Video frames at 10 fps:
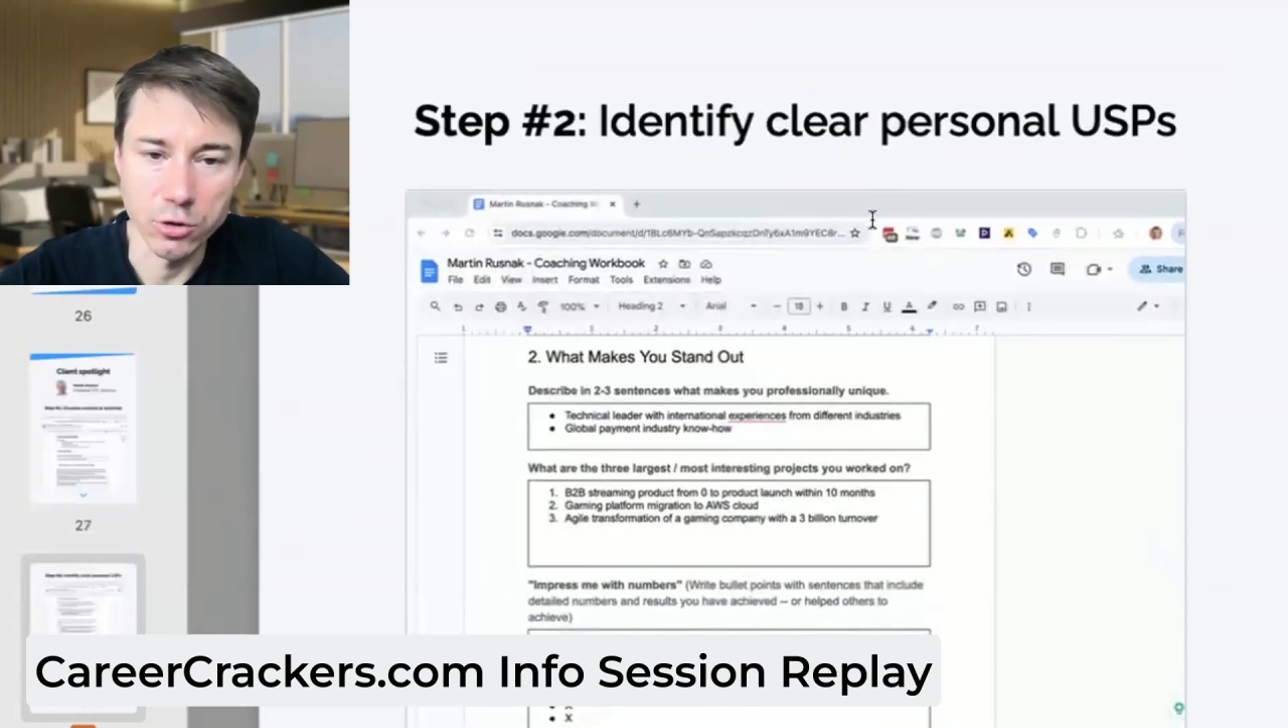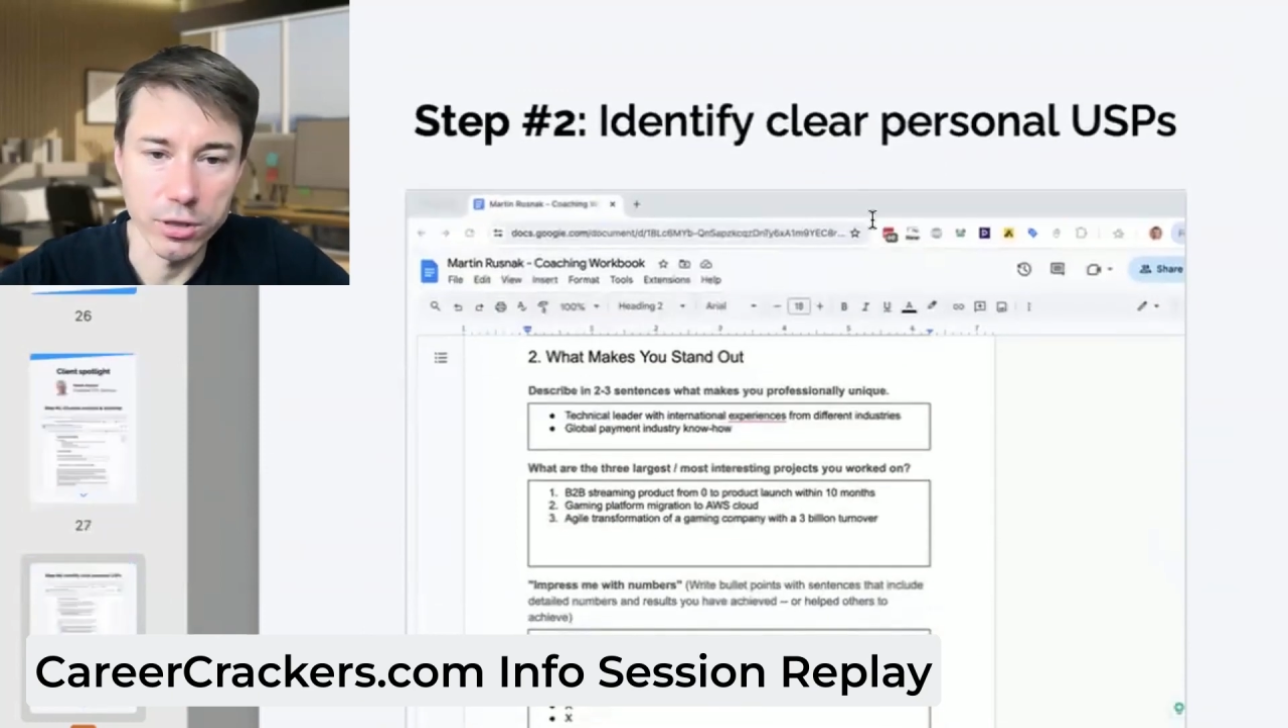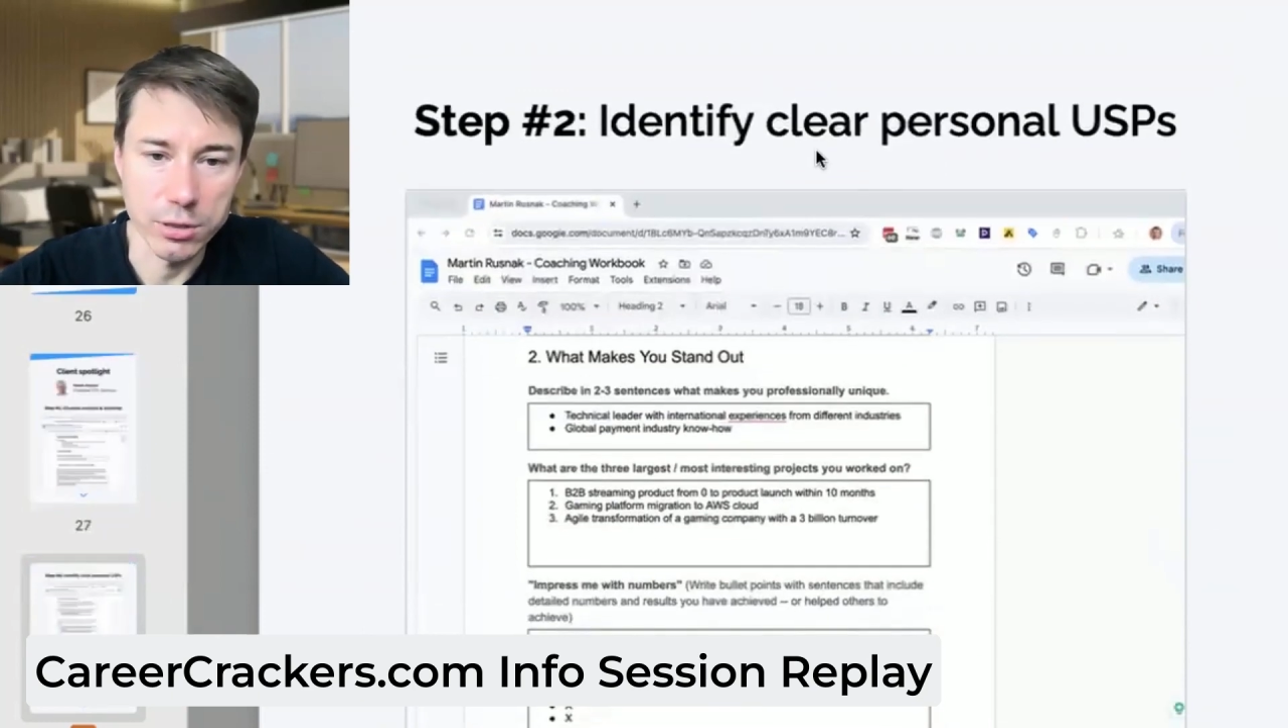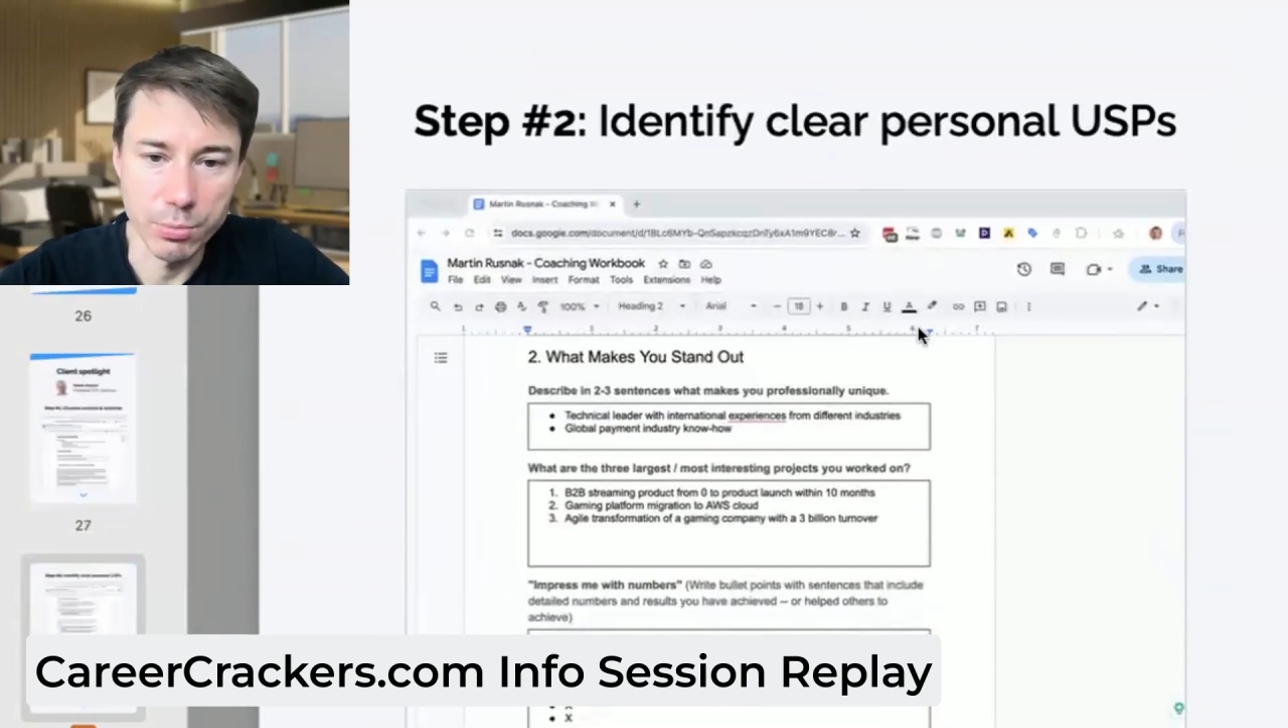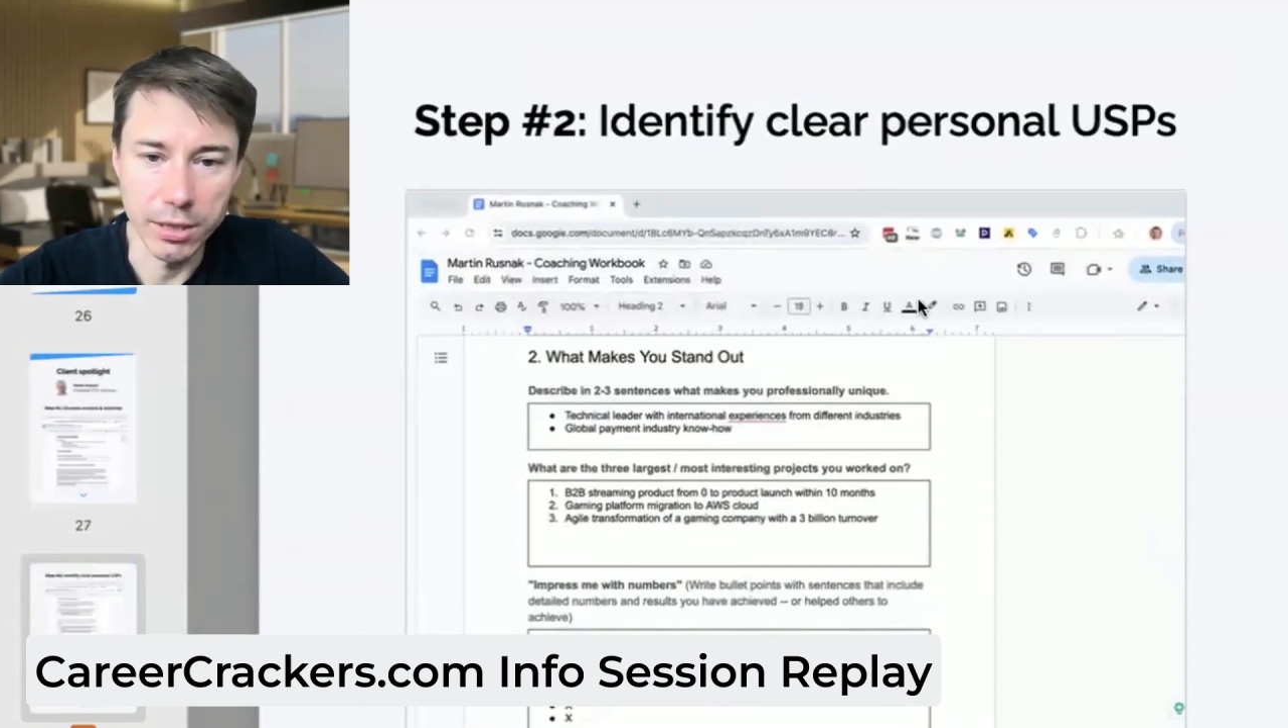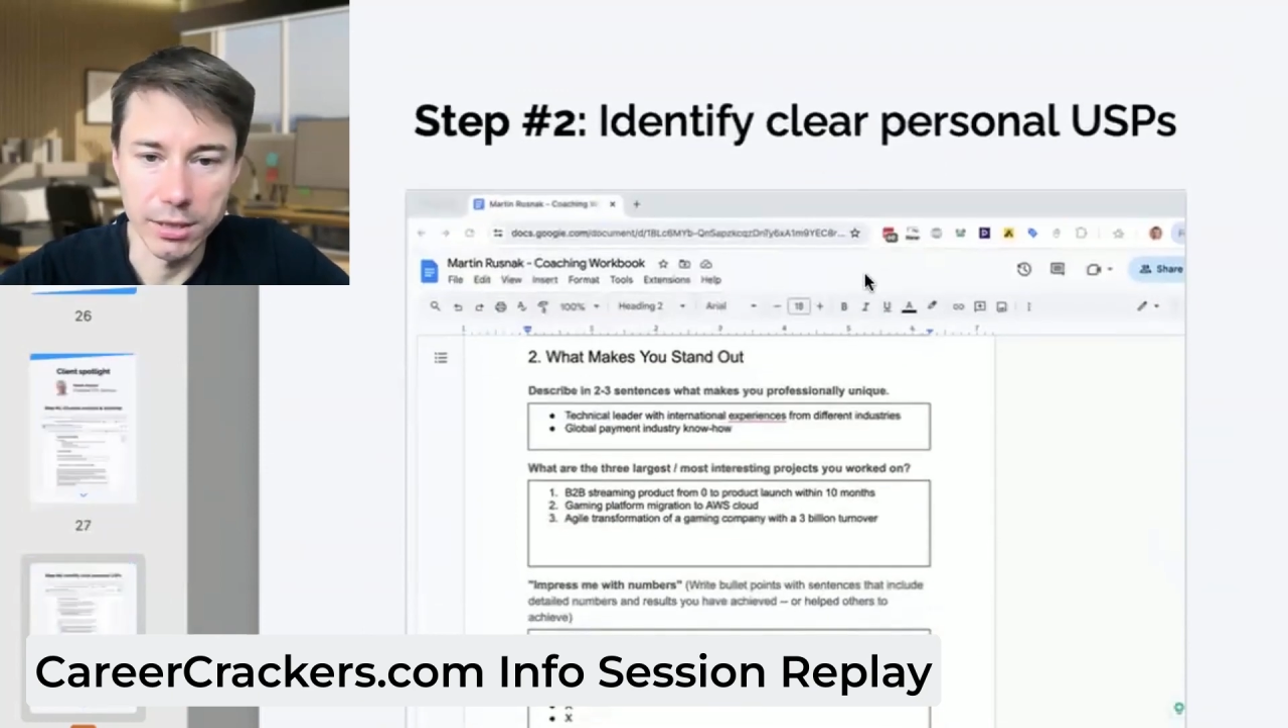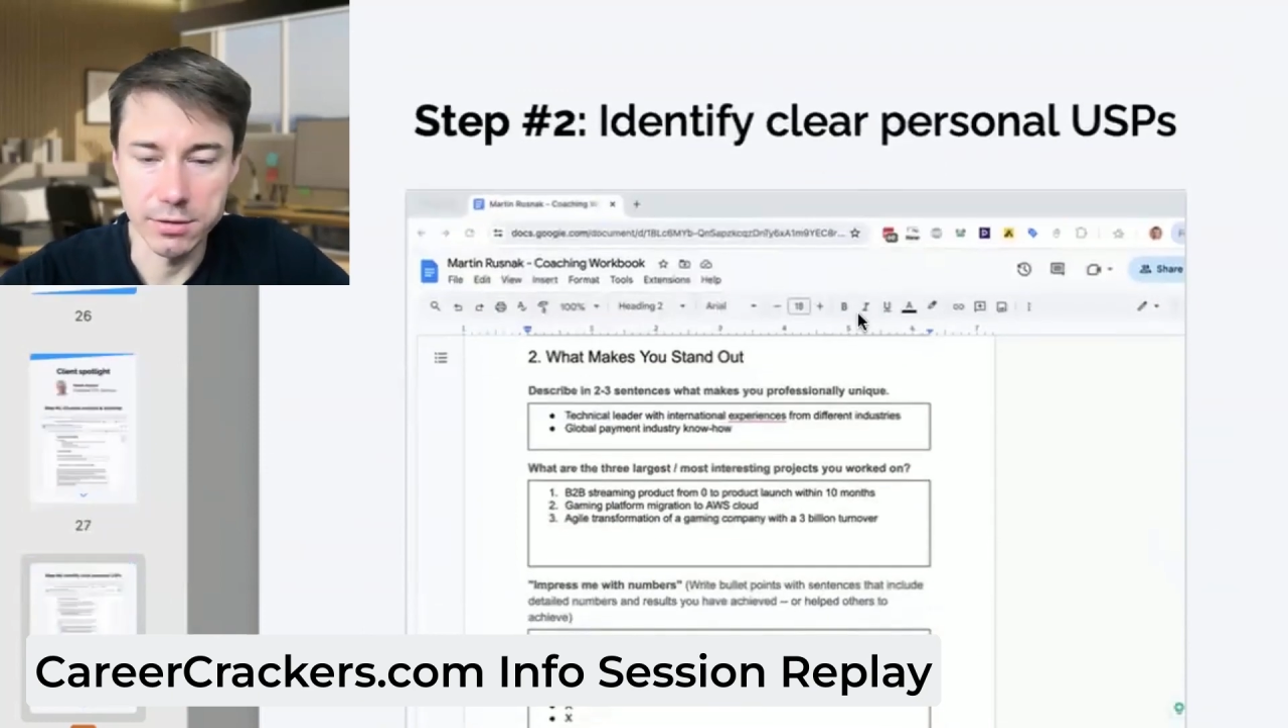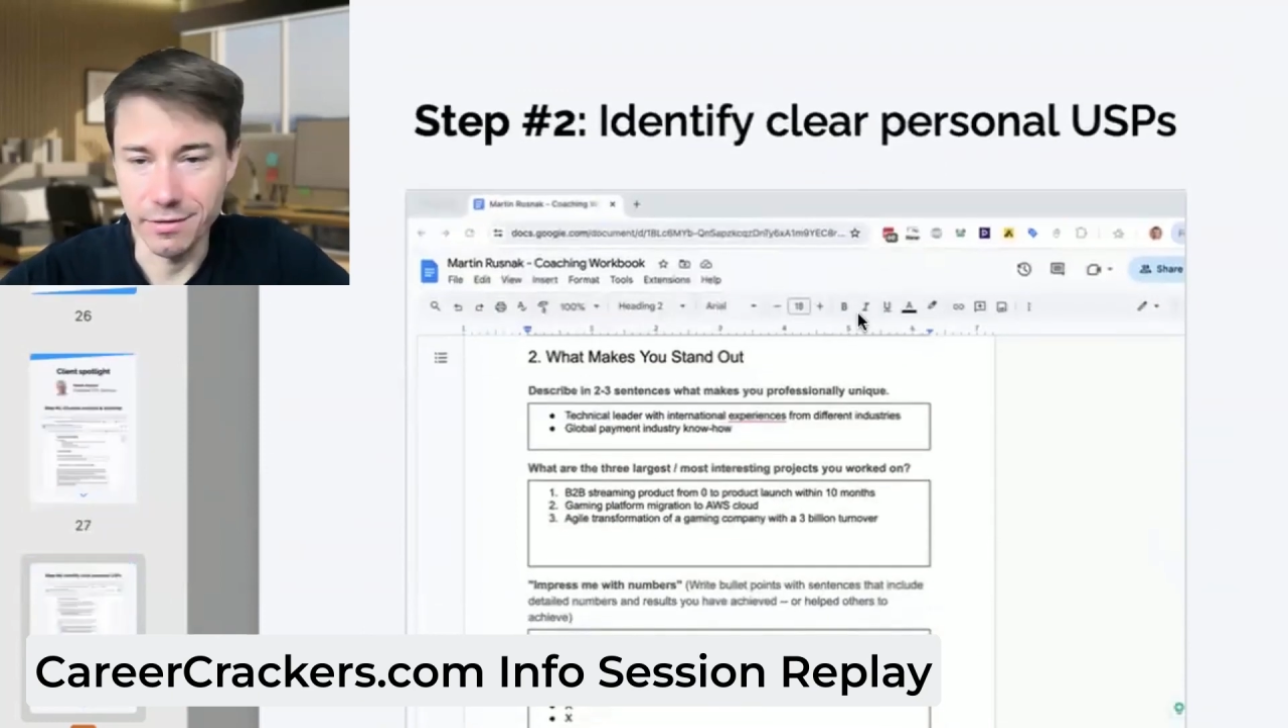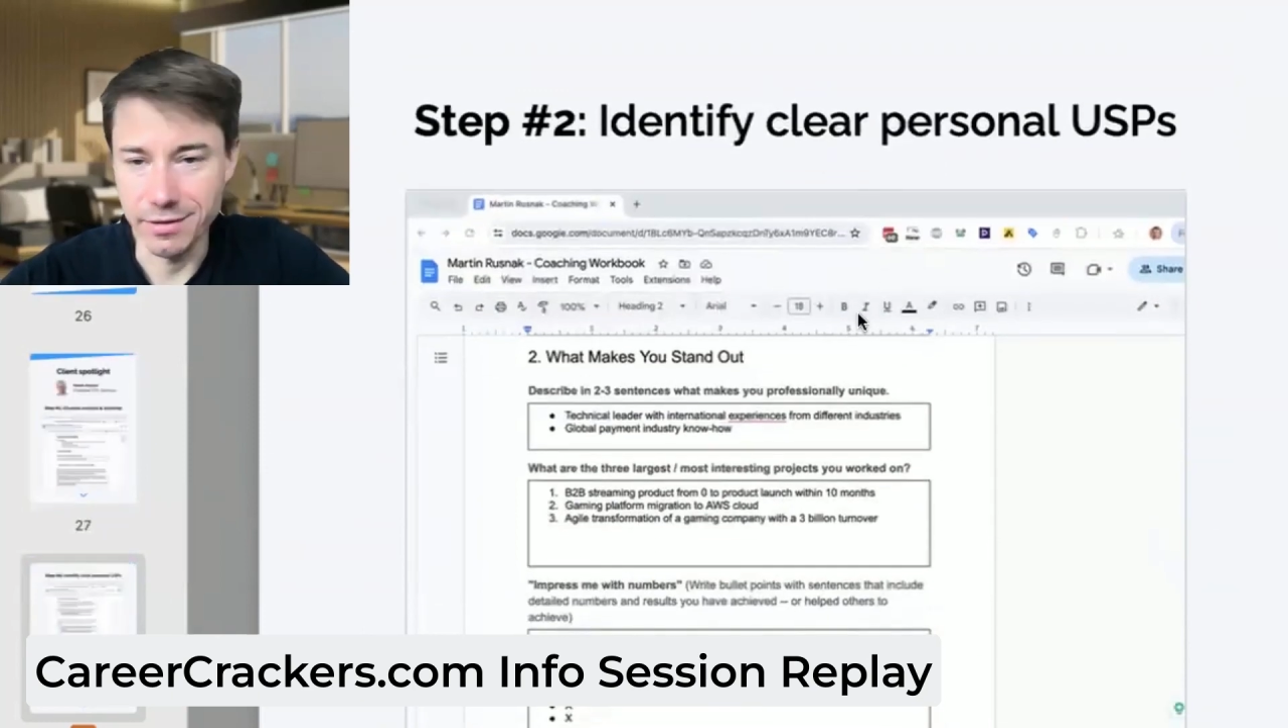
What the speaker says: USPs.